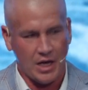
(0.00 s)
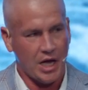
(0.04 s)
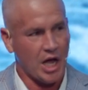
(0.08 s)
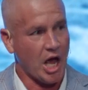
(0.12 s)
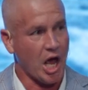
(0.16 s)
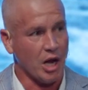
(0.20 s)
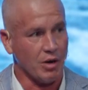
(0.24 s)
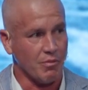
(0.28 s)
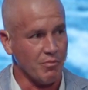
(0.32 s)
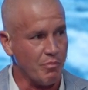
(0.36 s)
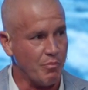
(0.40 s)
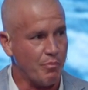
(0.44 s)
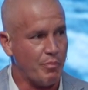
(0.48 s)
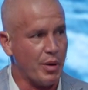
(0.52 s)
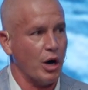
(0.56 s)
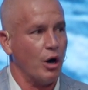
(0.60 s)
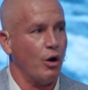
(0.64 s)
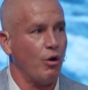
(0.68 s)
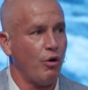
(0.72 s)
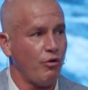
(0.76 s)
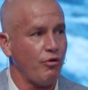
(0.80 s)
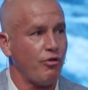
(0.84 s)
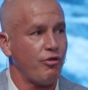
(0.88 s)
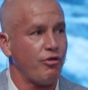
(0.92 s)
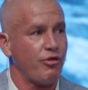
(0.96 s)
And
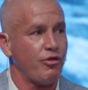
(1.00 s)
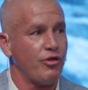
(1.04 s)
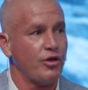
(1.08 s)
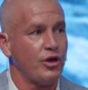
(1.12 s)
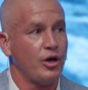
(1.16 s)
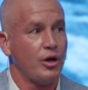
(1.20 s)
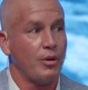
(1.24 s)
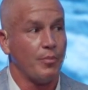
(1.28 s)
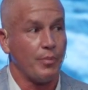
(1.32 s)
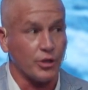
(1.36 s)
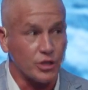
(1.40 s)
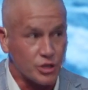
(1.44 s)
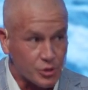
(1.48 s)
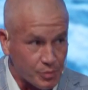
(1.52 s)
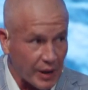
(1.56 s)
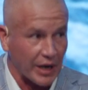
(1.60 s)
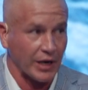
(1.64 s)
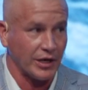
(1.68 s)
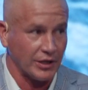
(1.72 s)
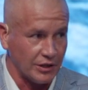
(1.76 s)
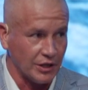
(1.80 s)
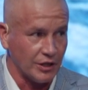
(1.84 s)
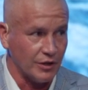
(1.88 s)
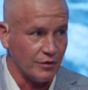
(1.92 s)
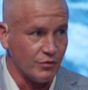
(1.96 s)
both
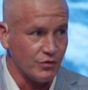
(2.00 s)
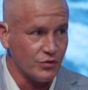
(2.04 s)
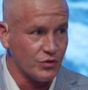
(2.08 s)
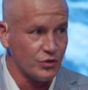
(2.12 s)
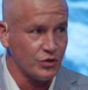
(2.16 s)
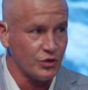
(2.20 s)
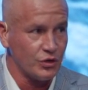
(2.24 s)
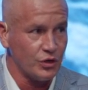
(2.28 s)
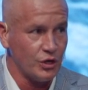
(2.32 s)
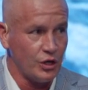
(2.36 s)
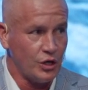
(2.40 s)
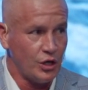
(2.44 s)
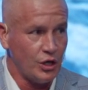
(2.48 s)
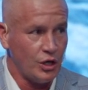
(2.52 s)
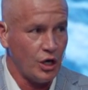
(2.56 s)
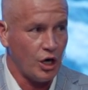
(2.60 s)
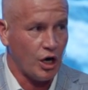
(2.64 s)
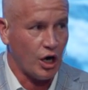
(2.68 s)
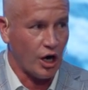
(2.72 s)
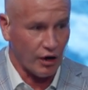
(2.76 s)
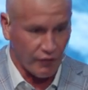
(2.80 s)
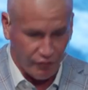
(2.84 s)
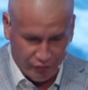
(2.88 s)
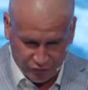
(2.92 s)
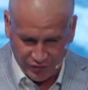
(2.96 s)
perspectives
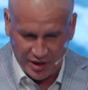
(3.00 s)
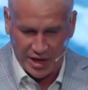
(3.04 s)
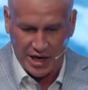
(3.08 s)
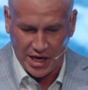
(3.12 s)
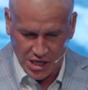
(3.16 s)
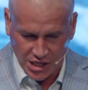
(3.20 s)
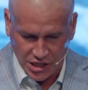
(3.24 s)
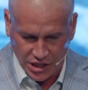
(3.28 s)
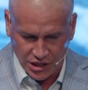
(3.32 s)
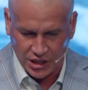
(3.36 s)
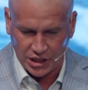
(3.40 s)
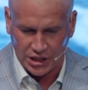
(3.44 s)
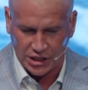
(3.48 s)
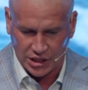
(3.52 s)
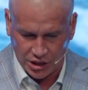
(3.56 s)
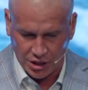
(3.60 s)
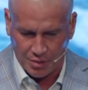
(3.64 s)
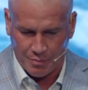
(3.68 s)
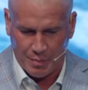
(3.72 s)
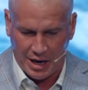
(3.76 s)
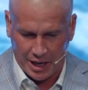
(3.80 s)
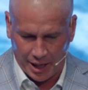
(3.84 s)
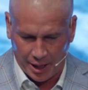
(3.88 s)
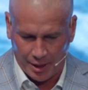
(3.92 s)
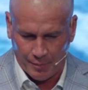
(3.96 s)
are faith in the
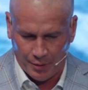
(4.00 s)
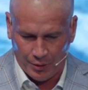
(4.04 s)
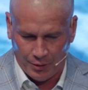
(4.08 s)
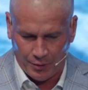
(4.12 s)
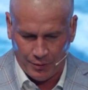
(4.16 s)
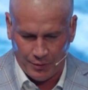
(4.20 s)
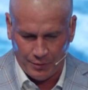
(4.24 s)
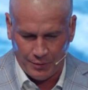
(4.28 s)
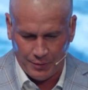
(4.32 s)
Bible.